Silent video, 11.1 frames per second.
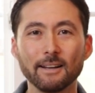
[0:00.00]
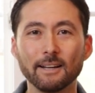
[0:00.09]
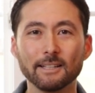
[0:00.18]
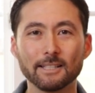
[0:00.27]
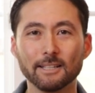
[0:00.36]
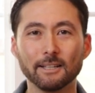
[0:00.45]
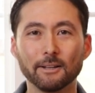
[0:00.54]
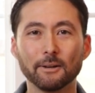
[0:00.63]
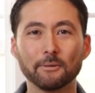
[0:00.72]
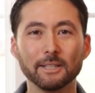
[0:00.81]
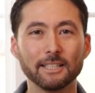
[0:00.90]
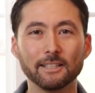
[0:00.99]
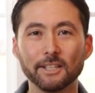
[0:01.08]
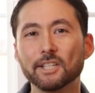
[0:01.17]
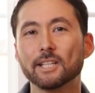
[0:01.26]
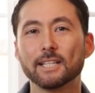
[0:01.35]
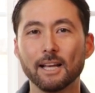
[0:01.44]
it's a really
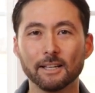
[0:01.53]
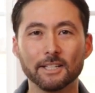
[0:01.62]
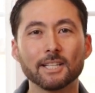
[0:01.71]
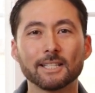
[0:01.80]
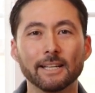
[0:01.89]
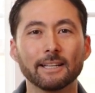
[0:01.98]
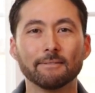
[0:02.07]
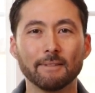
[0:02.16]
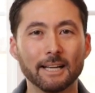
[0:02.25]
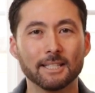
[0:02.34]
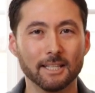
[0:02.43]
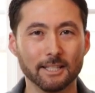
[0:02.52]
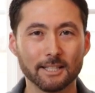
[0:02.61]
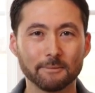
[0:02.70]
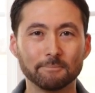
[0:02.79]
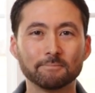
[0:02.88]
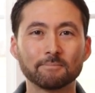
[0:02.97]
delicious salad, just like as
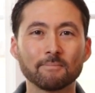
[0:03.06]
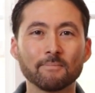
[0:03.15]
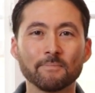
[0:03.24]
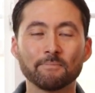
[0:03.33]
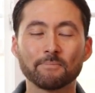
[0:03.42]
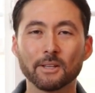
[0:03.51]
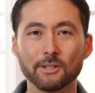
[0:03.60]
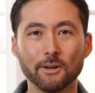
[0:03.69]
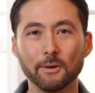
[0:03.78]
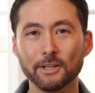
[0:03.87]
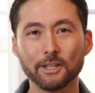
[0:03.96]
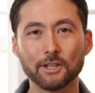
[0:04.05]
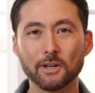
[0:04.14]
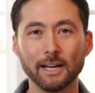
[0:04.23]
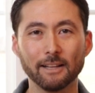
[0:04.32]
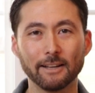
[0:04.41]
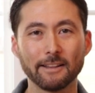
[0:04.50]
is. So you could
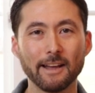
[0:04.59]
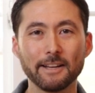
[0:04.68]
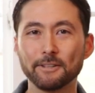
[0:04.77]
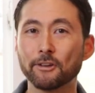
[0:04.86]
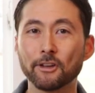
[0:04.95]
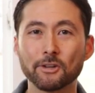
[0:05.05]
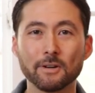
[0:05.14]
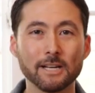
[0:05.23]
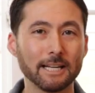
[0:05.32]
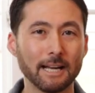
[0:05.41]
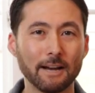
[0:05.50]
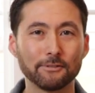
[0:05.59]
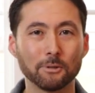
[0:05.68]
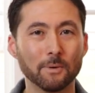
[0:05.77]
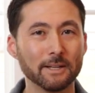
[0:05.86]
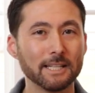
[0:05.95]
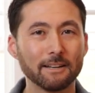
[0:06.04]
try it like that. You could try it after
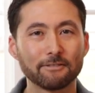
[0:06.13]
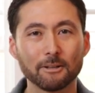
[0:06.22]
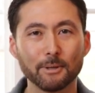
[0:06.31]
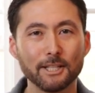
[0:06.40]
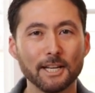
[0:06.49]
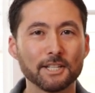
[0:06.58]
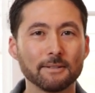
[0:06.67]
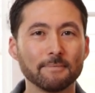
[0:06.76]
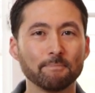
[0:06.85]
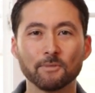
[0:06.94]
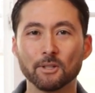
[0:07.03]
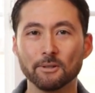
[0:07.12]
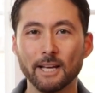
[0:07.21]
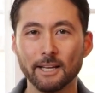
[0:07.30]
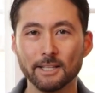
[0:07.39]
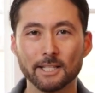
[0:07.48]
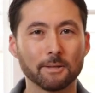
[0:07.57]
1 day of fermentation, 2
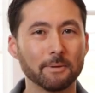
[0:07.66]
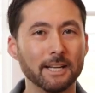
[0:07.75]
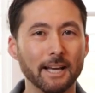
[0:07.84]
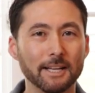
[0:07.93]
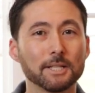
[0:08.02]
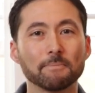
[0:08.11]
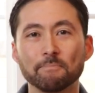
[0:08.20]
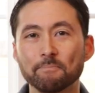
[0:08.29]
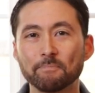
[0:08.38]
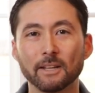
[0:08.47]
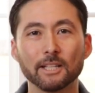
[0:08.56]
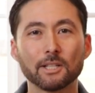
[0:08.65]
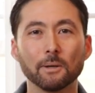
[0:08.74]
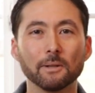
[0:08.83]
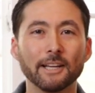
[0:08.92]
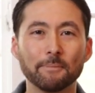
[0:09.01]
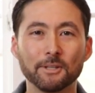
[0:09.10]
days, 3 days. It's
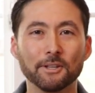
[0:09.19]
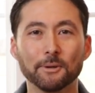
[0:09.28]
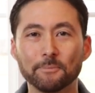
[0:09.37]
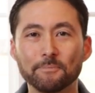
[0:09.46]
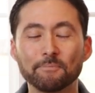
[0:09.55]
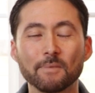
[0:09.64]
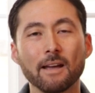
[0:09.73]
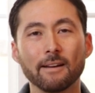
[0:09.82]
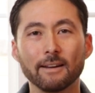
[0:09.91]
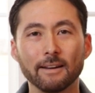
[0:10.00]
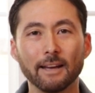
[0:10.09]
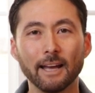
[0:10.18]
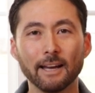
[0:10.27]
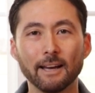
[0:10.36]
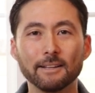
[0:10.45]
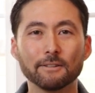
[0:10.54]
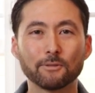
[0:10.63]
totally up to you.
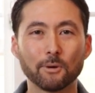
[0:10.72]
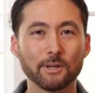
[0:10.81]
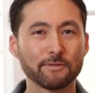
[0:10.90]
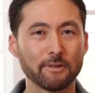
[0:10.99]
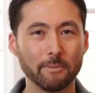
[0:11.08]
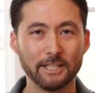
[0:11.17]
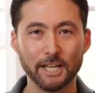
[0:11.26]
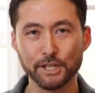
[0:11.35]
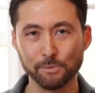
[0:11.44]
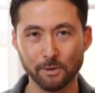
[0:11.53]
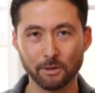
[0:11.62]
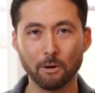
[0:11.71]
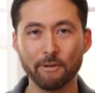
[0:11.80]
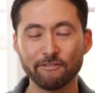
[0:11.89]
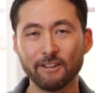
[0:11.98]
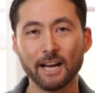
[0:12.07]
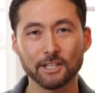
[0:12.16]
And of course, fermentation will go
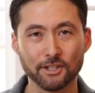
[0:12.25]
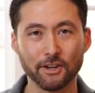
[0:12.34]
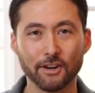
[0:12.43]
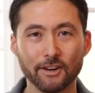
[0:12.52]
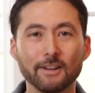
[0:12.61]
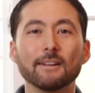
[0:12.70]
faster